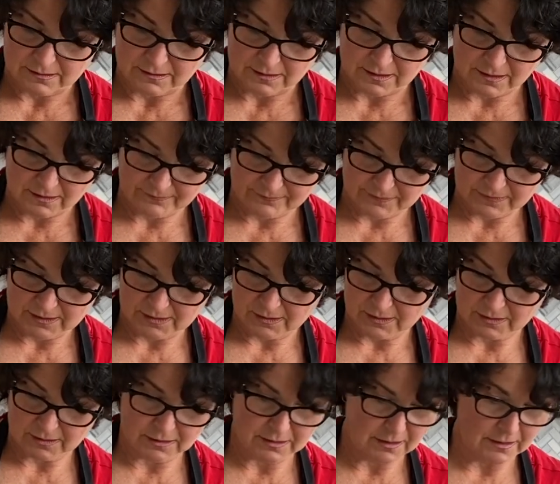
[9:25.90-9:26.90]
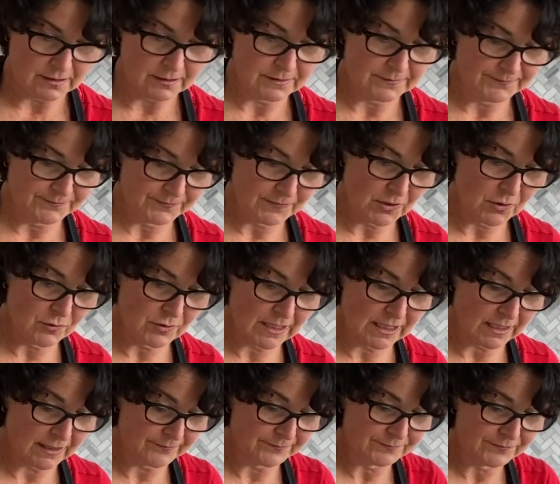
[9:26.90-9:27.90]
Yep, look at that.
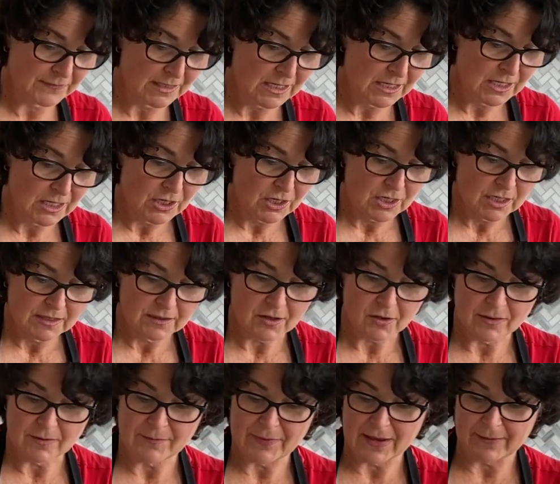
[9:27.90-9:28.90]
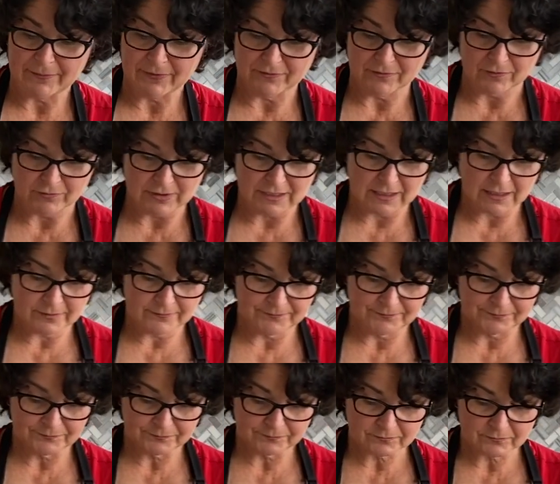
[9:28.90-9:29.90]
Okay, now the pepperoni.
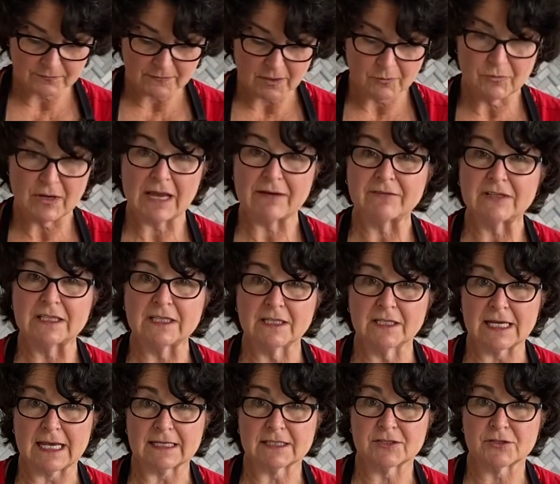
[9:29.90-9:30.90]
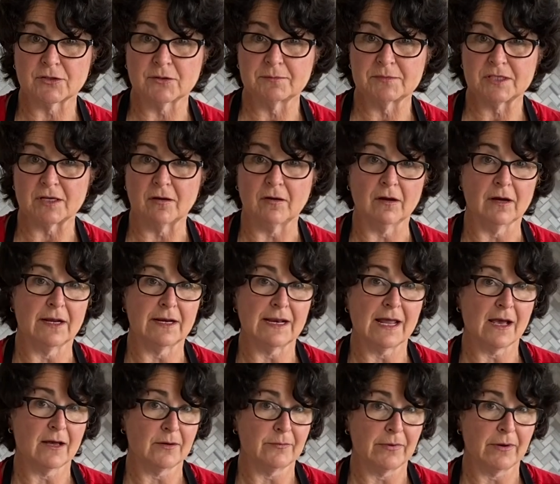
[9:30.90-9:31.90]
We have a little excerpt on
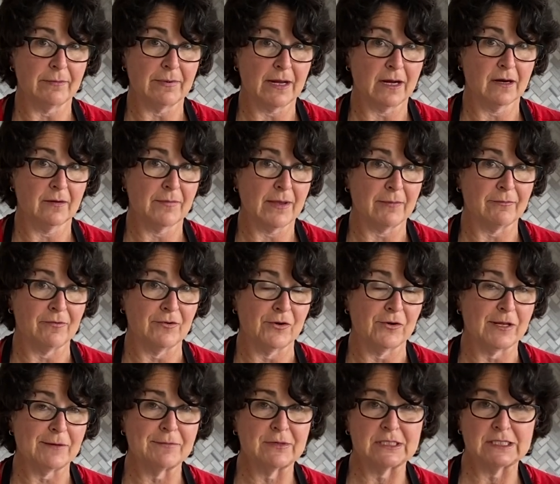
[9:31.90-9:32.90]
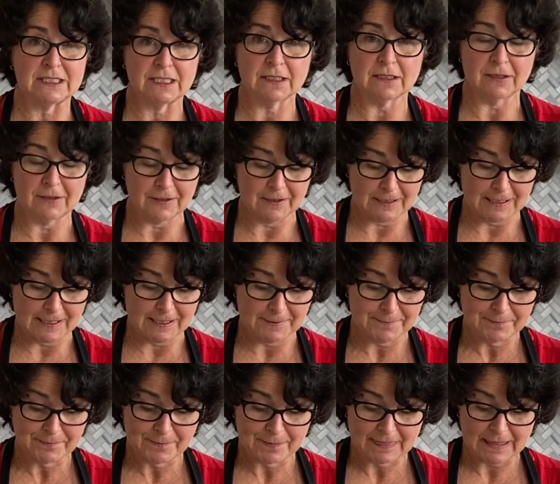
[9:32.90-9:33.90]
how to prepare pepperoni, particularly
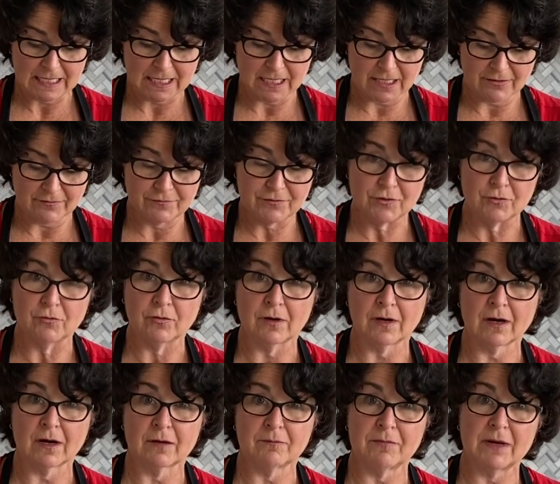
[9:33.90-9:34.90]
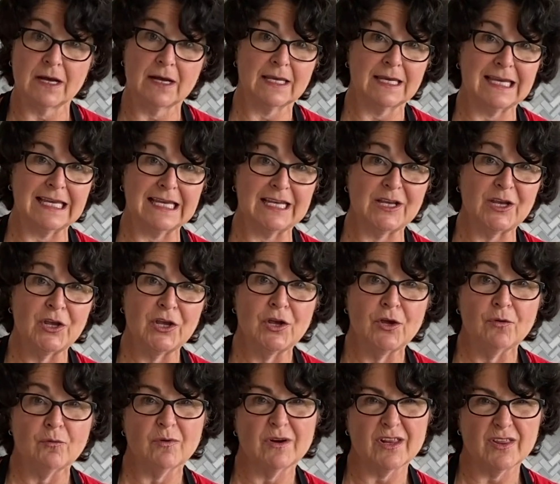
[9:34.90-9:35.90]
if you are buying
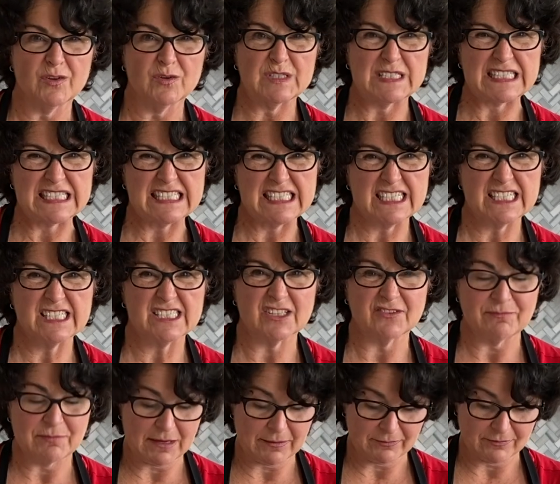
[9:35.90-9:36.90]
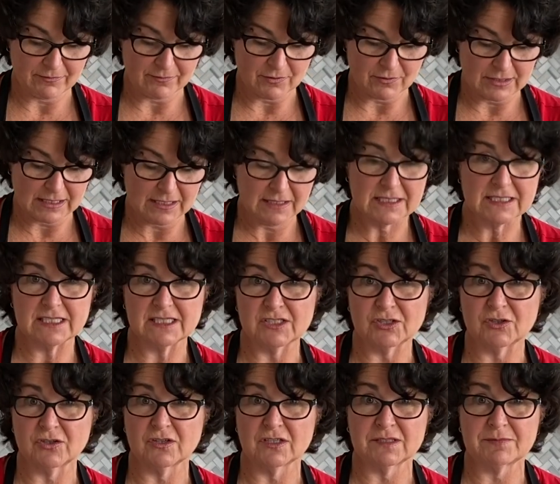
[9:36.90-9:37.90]
one of those sticks of pepperoni. This is a
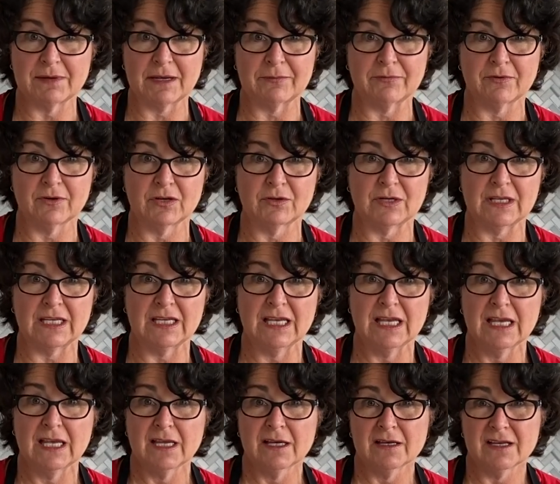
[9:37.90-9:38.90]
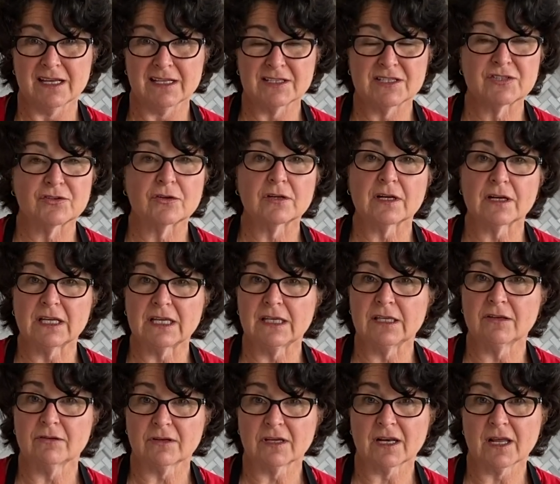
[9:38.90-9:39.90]
cooked pepperoni, and certainly
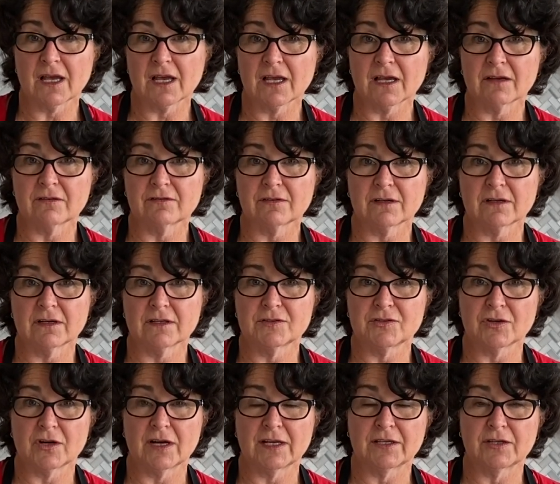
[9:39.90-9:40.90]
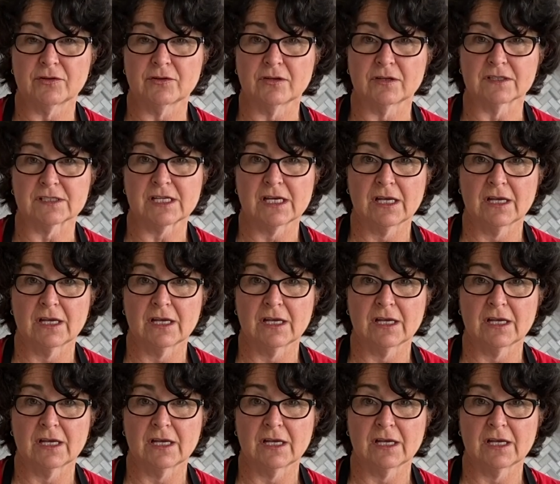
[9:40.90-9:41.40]
you can have a dry cured.